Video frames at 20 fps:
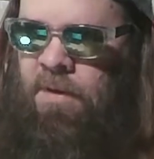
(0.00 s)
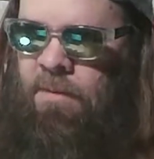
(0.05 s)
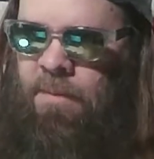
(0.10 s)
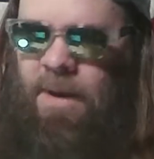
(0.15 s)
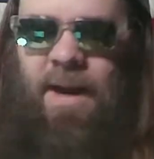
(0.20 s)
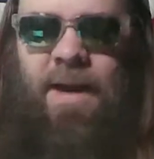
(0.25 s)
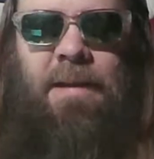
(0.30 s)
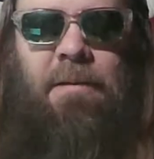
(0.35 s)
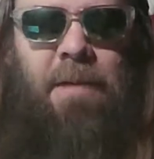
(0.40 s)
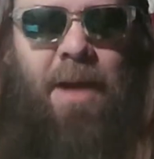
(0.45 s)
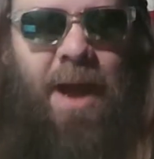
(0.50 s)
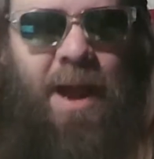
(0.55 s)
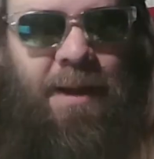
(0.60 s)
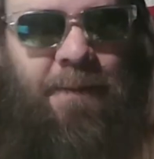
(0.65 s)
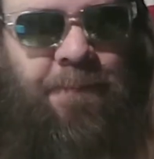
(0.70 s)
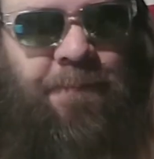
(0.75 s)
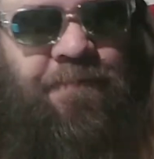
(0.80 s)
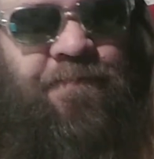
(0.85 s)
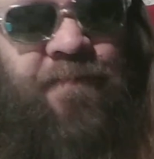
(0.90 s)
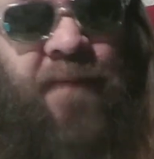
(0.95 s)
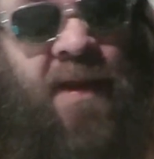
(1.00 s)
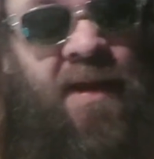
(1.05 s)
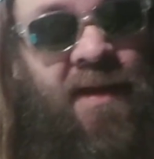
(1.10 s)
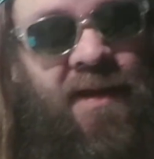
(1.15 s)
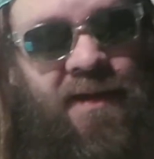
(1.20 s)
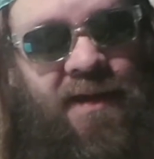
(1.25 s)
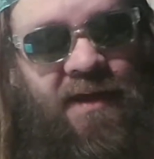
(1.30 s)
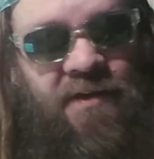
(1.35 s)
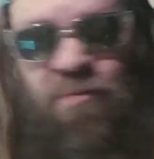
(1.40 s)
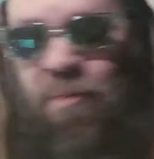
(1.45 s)
Anyway,
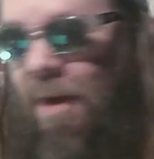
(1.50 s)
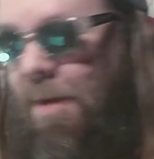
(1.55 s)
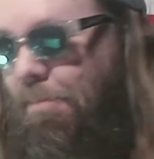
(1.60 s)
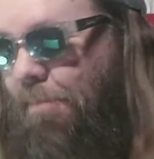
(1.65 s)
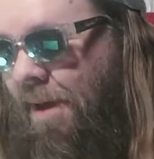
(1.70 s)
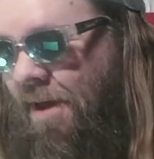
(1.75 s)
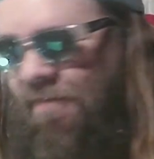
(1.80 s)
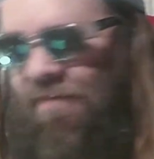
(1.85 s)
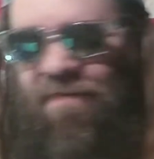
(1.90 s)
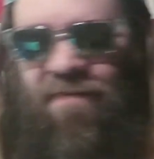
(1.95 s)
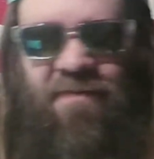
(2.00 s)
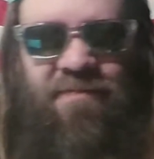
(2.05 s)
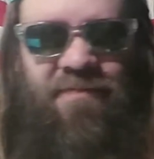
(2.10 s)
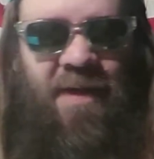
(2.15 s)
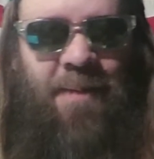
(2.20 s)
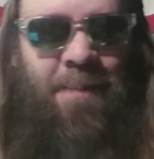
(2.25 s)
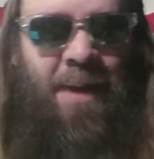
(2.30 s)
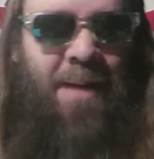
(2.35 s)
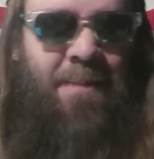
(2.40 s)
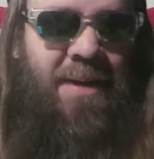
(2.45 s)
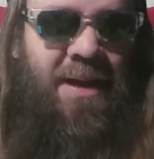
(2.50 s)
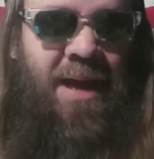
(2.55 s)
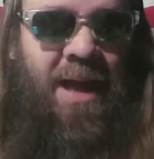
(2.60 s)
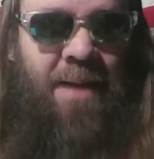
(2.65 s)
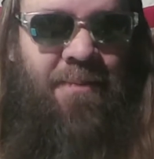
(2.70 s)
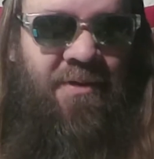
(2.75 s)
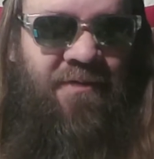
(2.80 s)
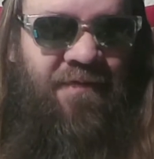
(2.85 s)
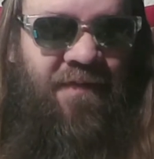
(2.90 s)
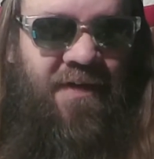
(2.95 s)
guess what, Biff? They might be
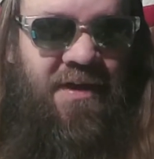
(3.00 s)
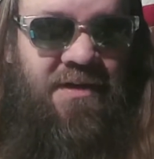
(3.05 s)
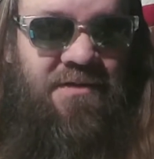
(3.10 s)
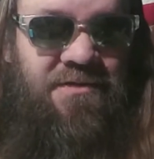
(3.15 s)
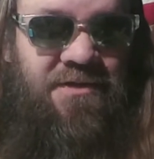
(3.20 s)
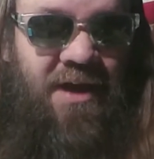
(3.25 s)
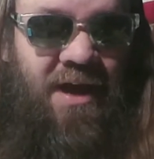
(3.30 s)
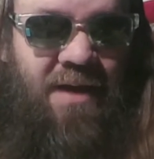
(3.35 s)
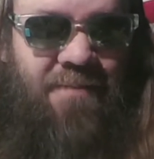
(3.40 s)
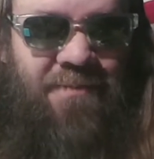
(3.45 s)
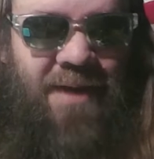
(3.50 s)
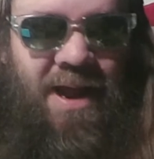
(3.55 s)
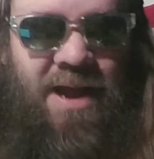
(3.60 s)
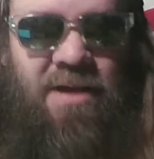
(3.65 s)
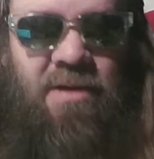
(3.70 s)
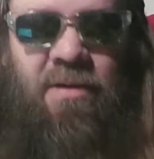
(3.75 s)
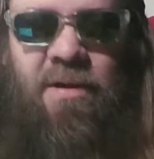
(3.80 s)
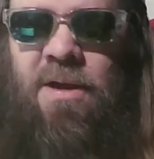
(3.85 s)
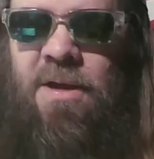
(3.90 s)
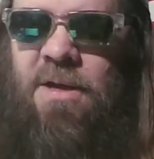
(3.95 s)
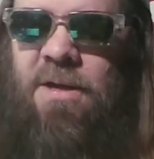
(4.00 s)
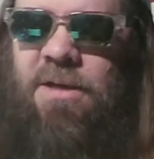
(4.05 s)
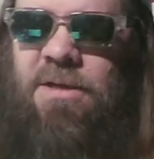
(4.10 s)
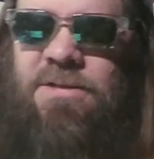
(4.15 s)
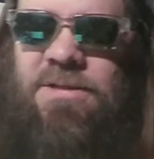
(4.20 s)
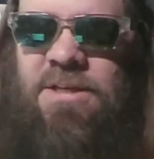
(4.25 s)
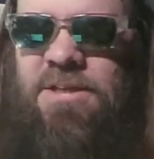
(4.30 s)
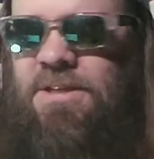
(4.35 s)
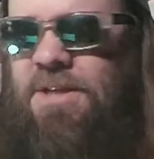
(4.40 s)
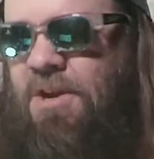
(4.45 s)
coming for your job now.
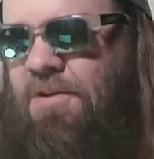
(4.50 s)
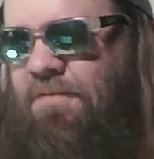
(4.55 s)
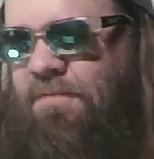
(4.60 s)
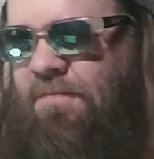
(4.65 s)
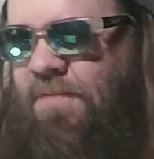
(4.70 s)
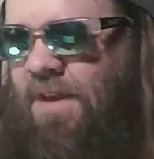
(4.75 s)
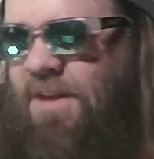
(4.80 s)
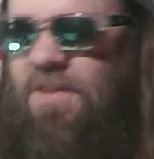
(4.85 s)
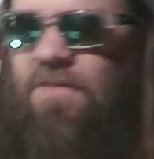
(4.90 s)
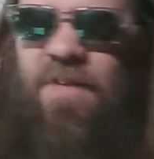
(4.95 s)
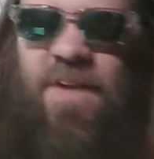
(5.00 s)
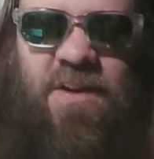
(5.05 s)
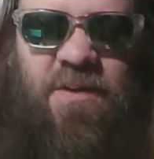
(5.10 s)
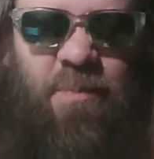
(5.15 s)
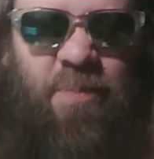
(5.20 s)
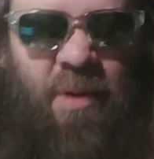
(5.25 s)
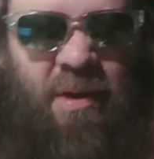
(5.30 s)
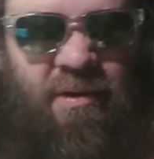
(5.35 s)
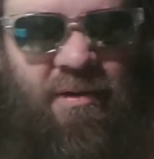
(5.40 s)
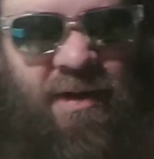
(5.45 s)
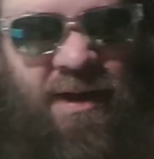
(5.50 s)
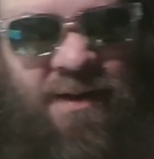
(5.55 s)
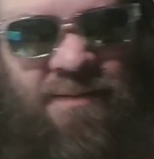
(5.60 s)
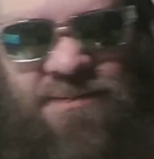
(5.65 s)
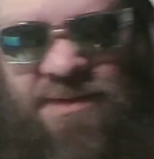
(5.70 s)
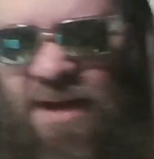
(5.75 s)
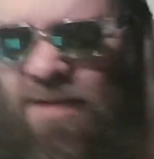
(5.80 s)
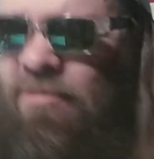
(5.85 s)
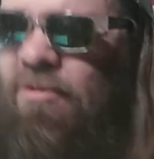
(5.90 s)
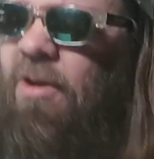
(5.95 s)
Because these visa
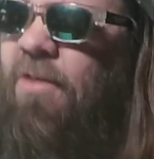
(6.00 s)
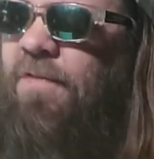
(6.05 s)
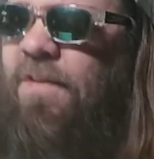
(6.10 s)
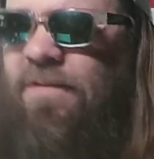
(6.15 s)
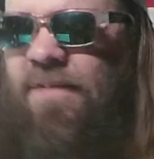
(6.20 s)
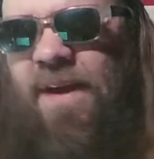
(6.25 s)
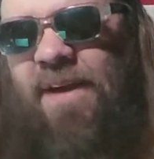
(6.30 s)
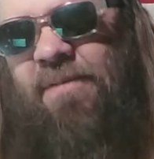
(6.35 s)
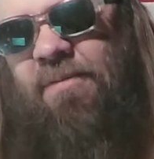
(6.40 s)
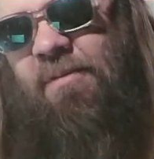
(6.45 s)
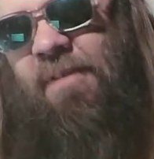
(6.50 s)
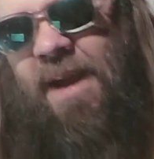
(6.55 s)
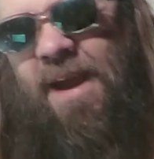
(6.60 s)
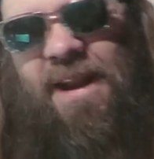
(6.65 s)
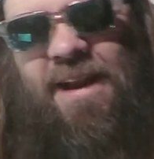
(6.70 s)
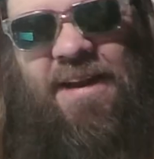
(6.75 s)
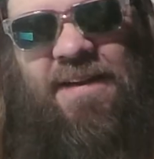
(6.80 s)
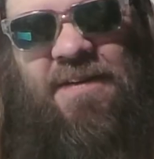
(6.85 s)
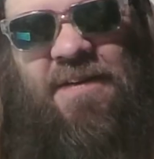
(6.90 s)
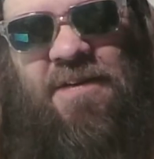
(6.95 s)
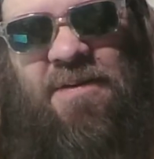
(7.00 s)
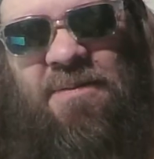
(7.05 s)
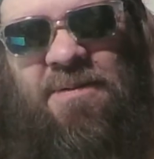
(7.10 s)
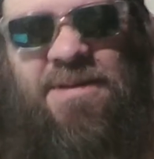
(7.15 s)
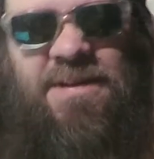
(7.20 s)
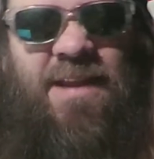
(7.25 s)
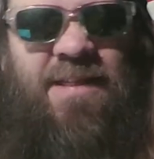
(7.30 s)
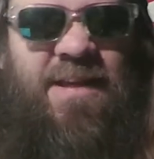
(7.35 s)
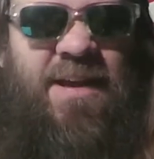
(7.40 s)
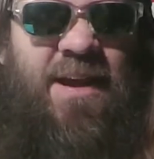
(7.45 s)
programs, I don't know if you've ever read into them.
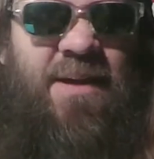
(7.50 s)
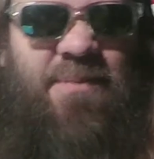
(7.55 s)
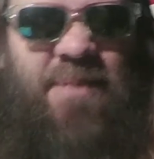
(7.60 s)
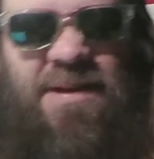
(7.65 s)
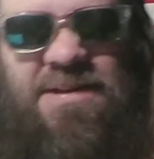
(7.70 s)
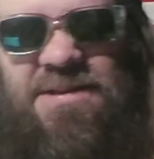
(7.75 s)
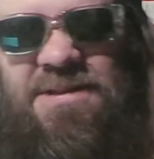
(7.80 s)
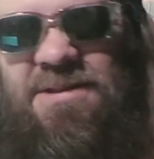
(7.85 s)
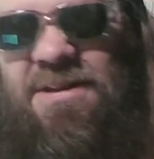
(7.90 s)
Because I think everybody's still